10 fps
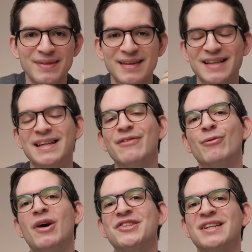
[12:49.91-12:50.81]
Thanks again
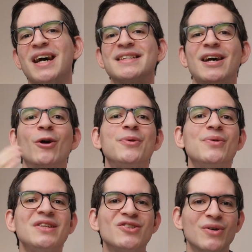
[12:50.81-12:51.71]
for watching guys. I hope
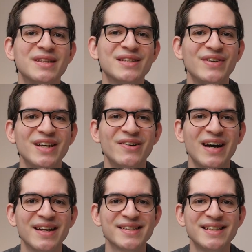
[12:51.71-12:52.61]
you enjoyed this video
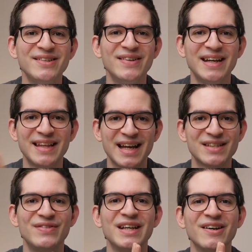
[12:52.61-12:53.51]
and I'll see you in the
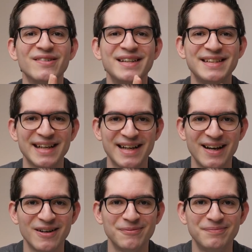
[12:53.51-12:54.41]
next video. Take care.